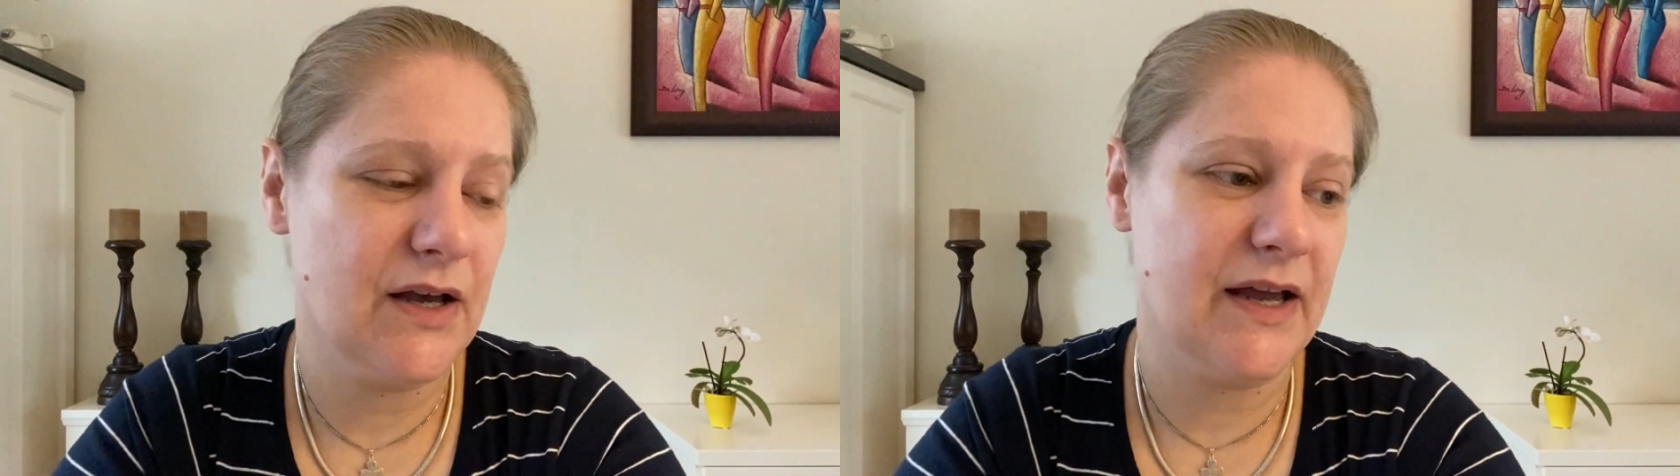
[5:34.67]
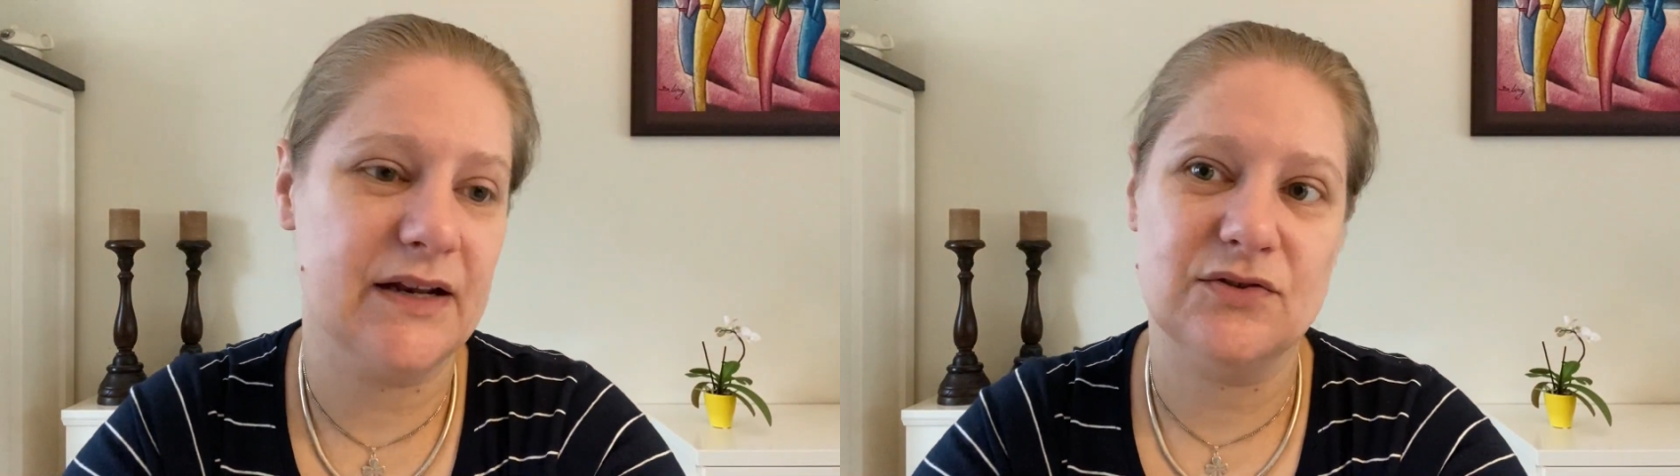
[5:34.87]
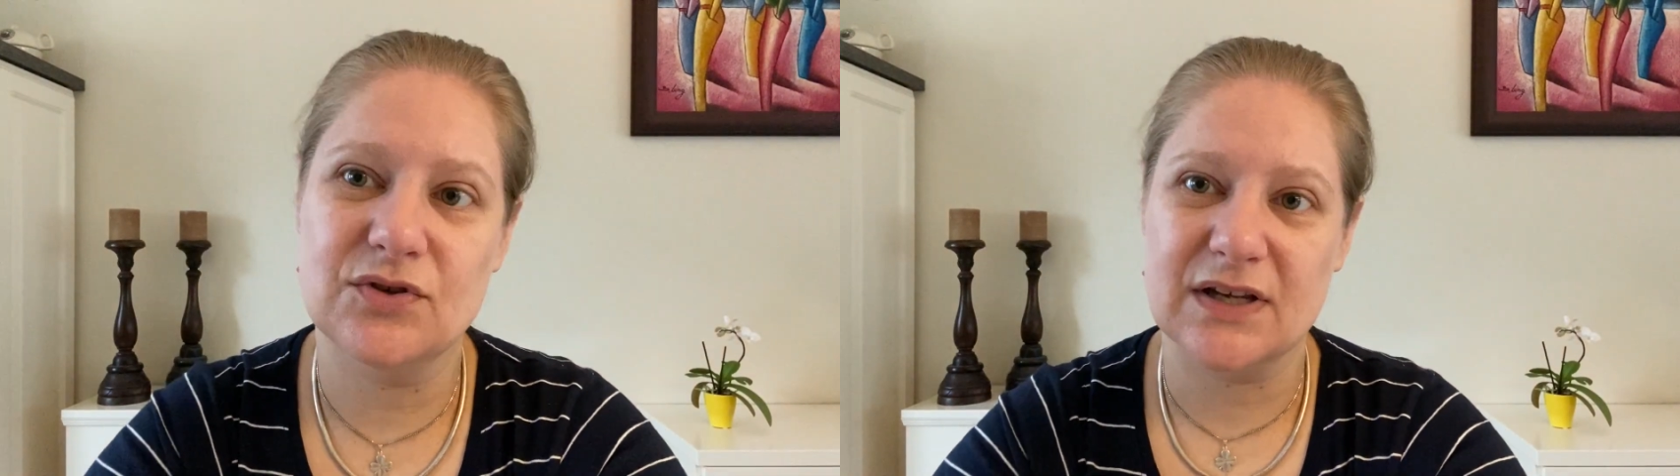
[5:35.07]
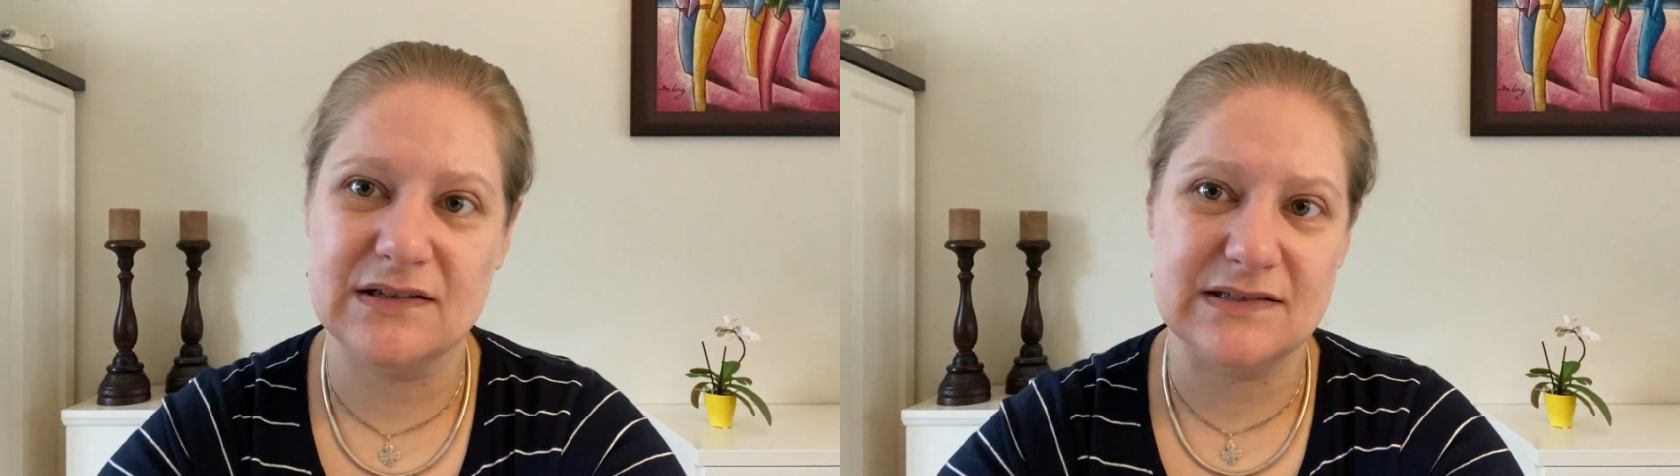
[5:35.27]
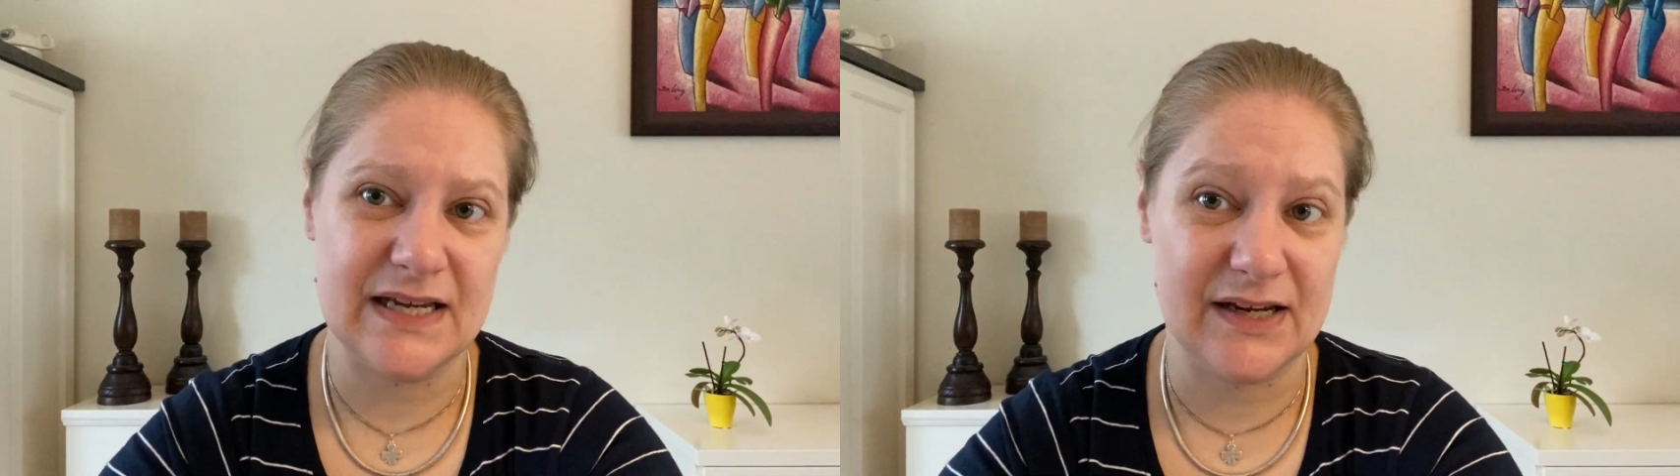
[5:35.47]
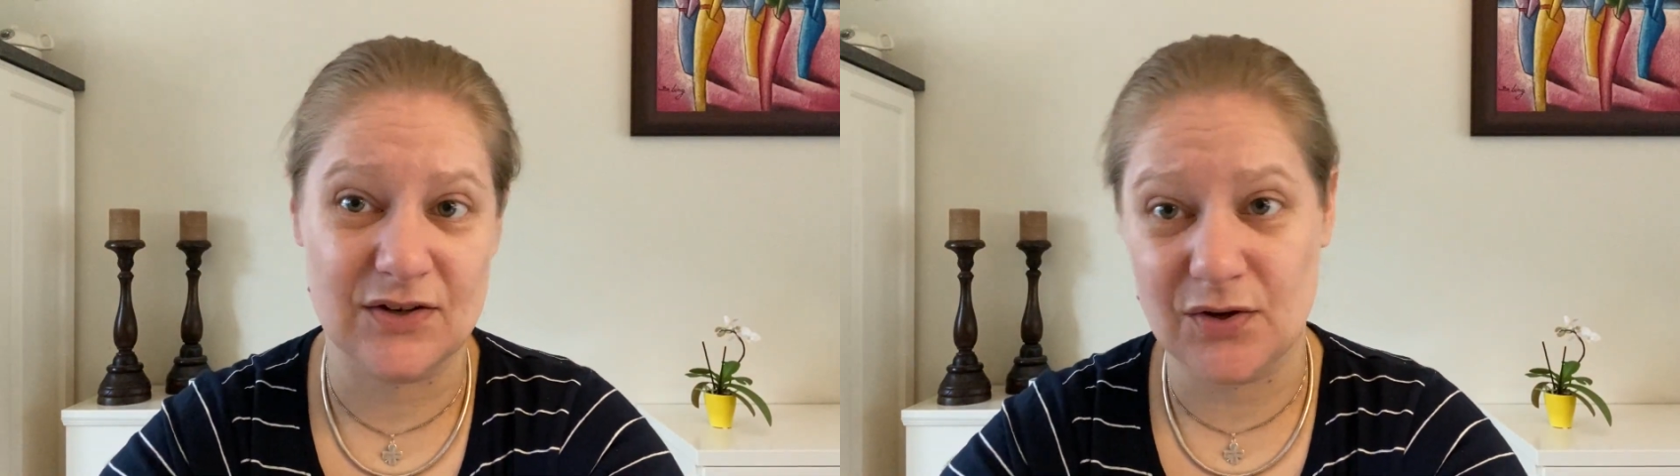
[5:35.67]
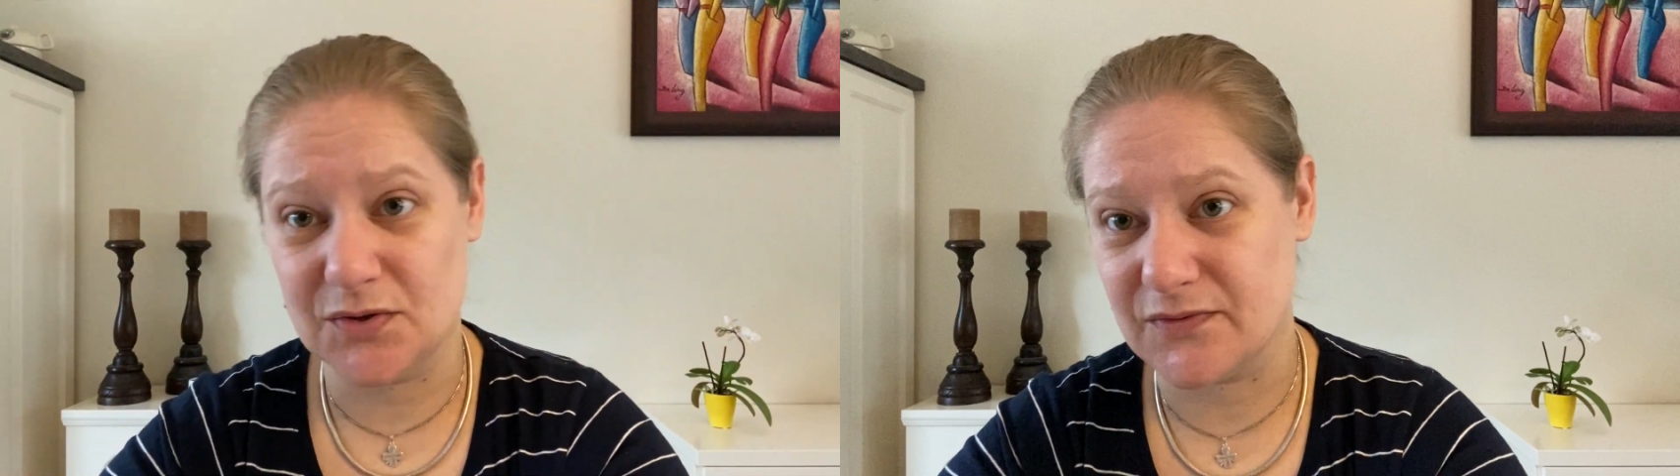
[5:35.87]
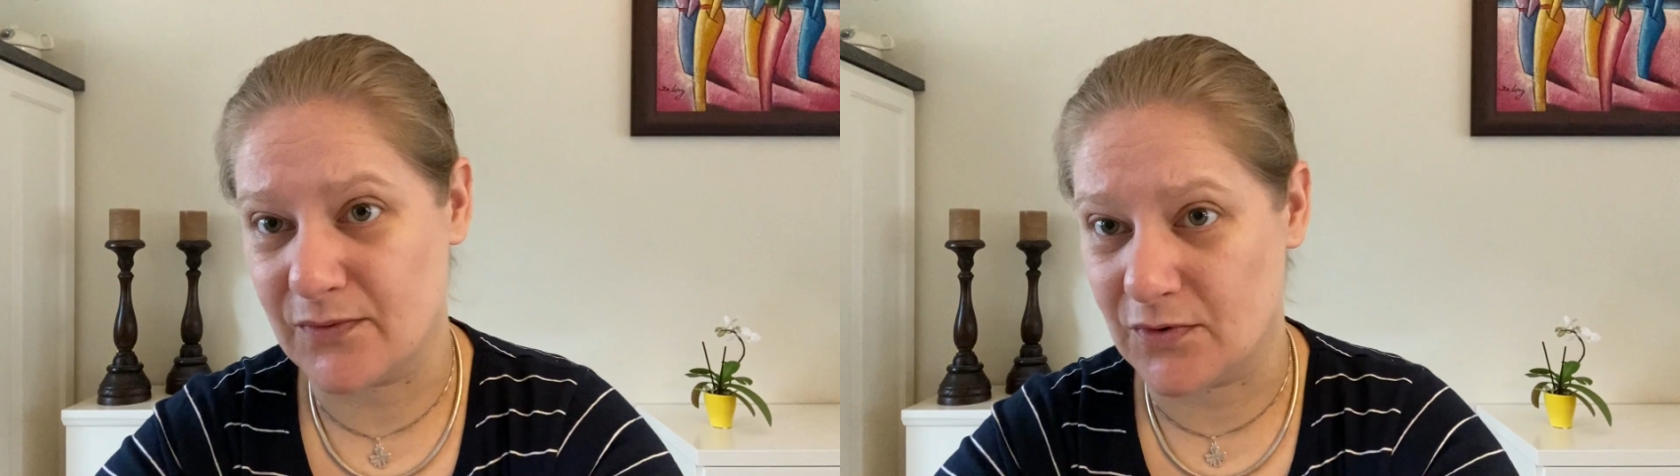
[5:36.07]
and you can take
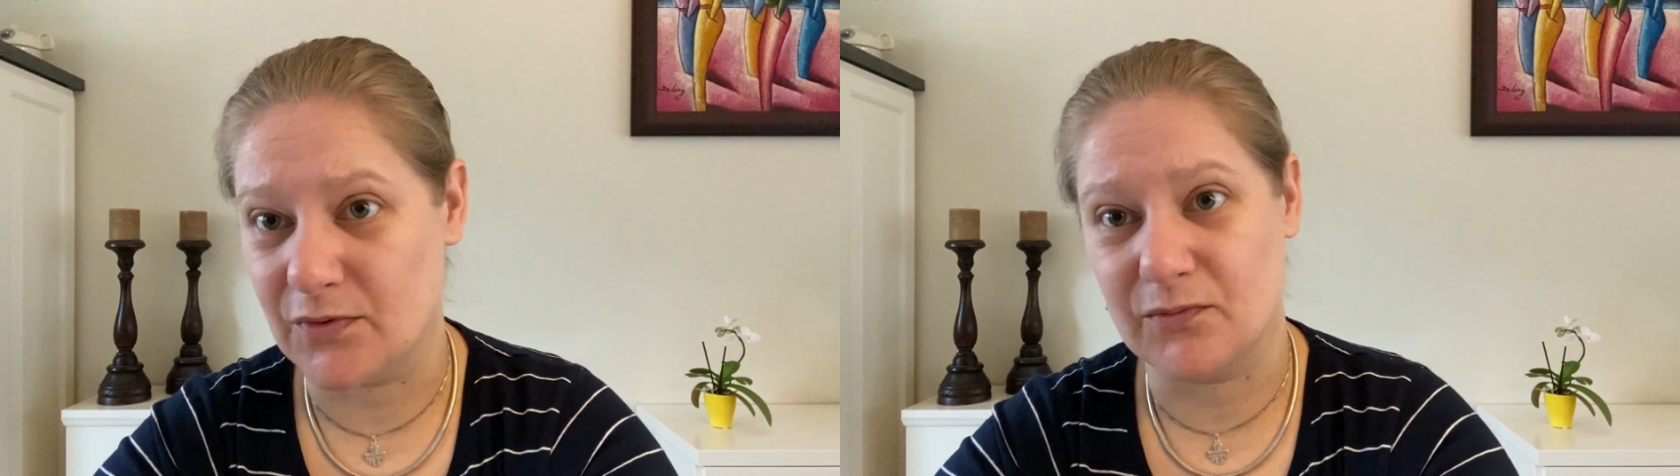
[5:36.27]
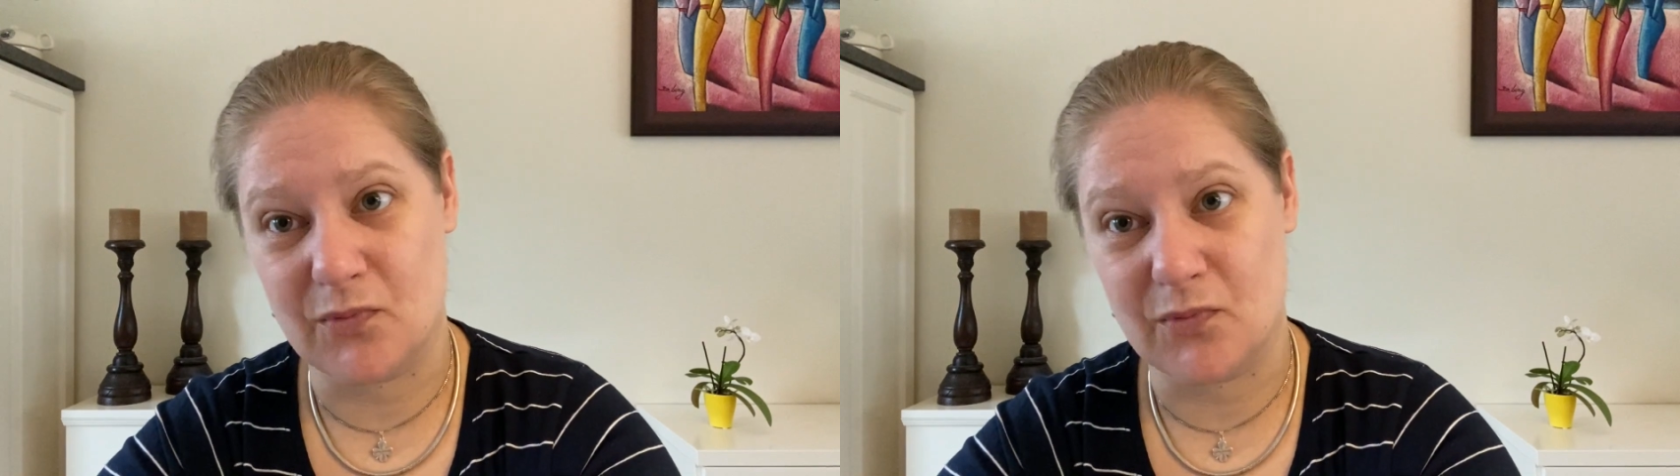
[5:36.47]
notes for